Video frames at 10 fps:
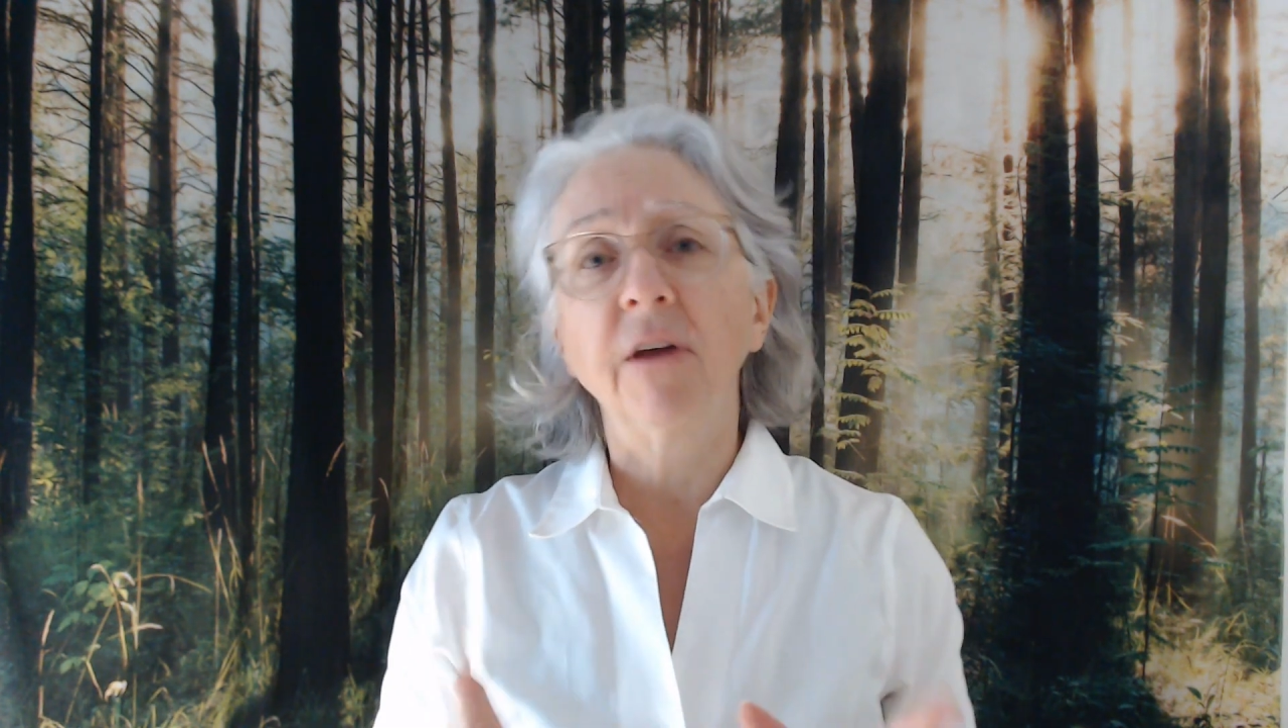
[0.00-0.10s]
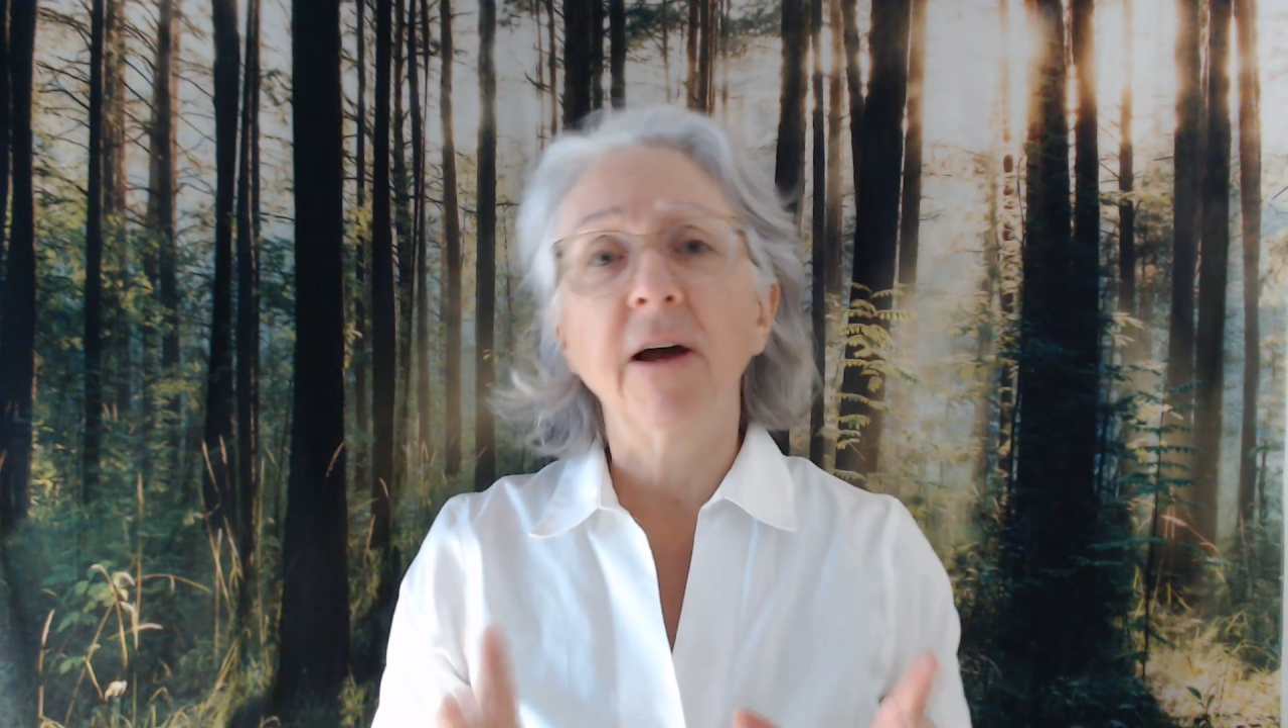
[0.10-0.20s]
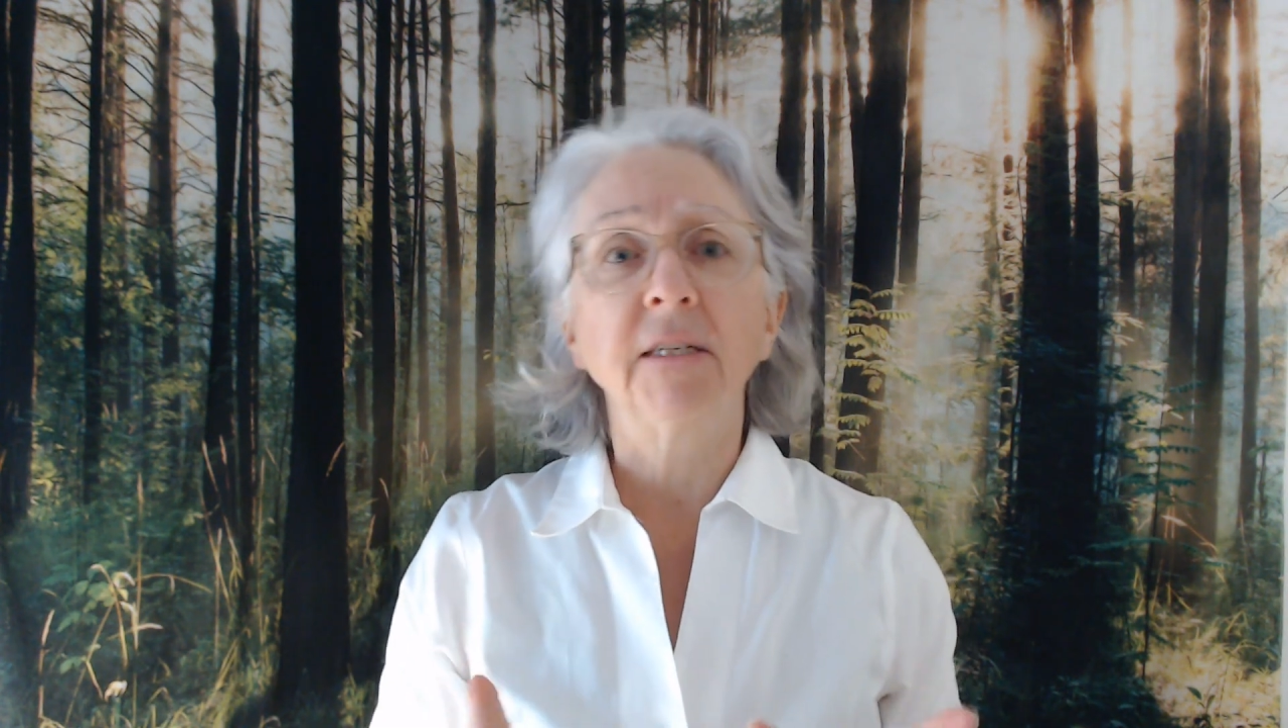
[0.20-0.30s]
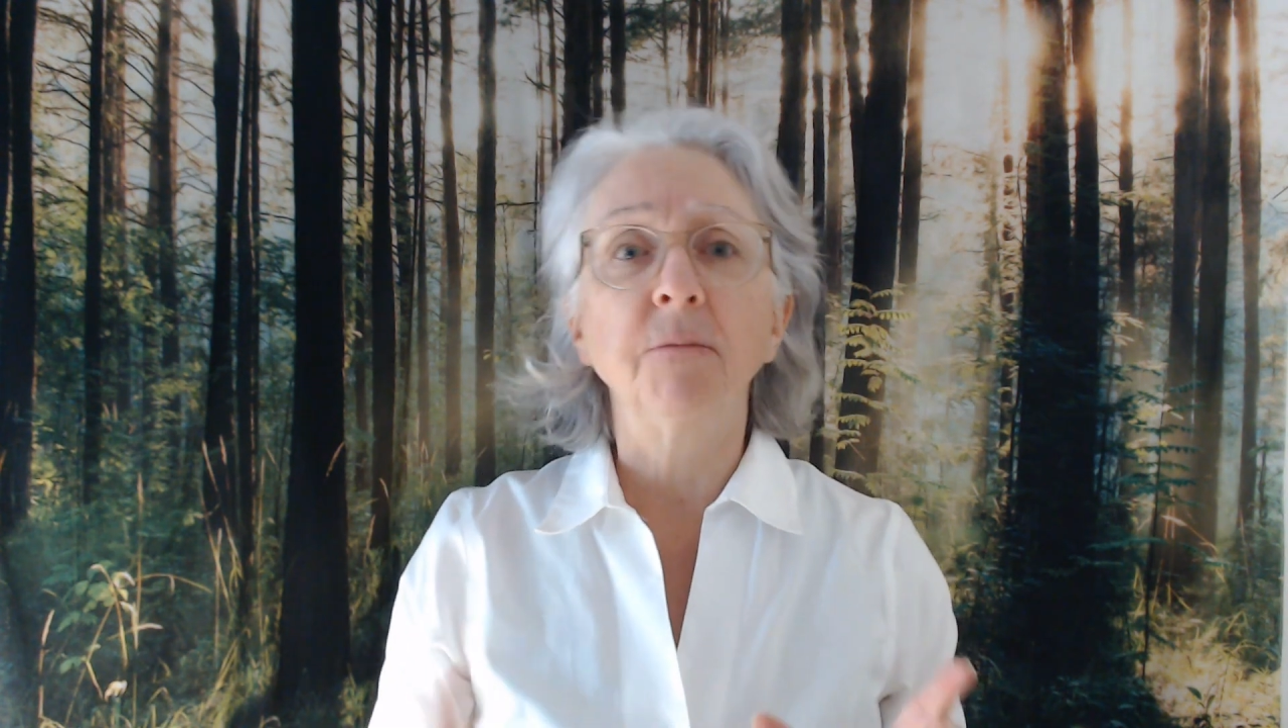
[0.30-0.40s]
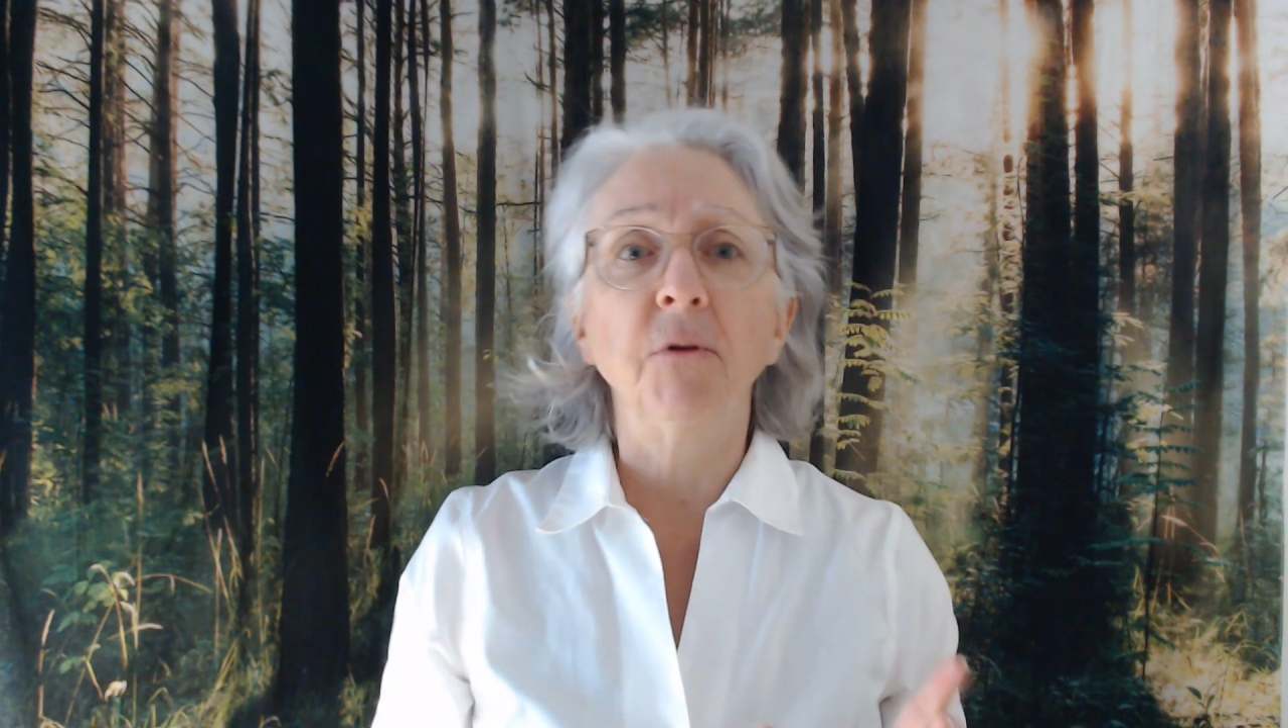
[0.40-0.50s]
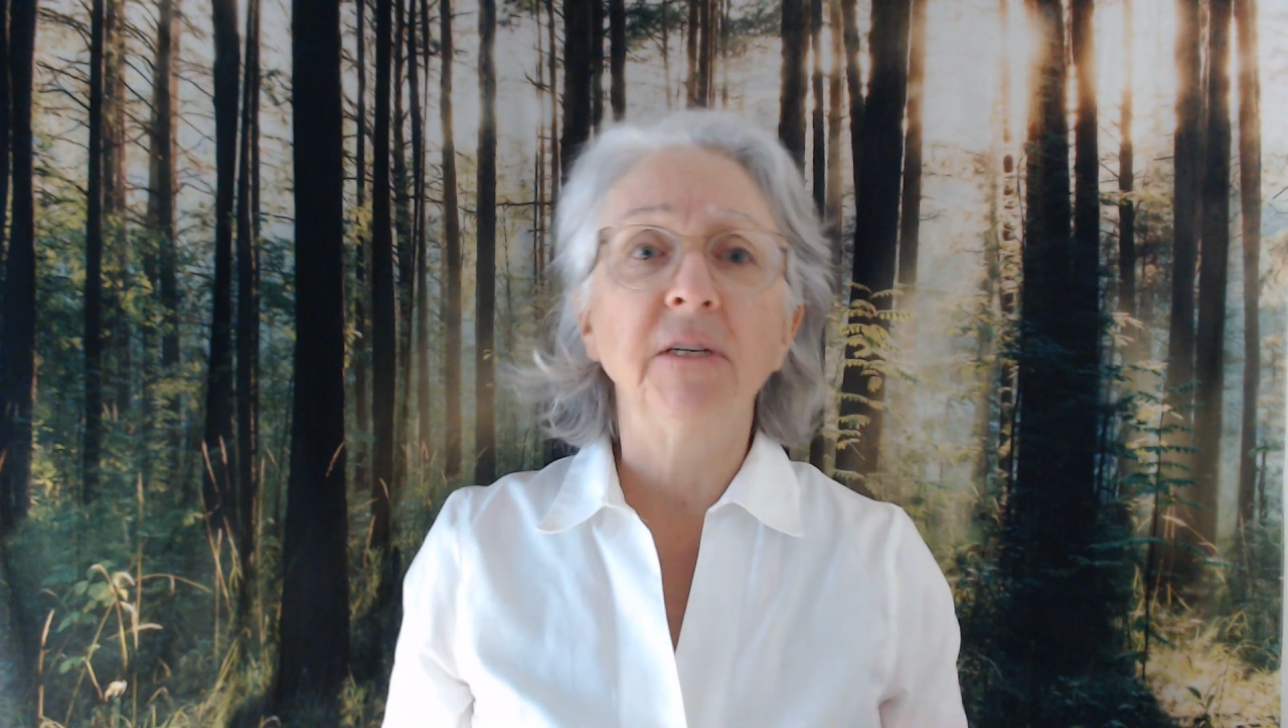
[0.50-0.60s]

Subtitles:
customer